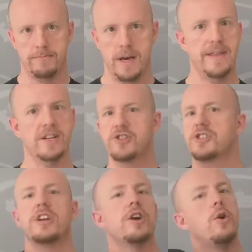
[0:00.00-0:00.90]
And that's
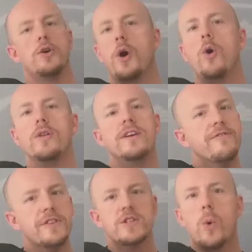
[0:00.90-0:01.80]
just the good old hold it
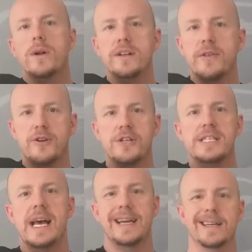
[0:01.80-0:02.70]
for the 20 to 30
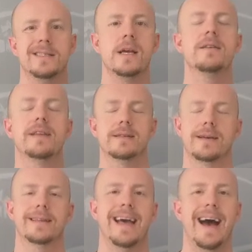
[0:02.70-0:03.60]
seconds, things
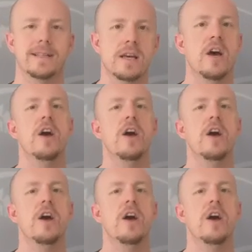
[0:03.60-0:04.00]
like that.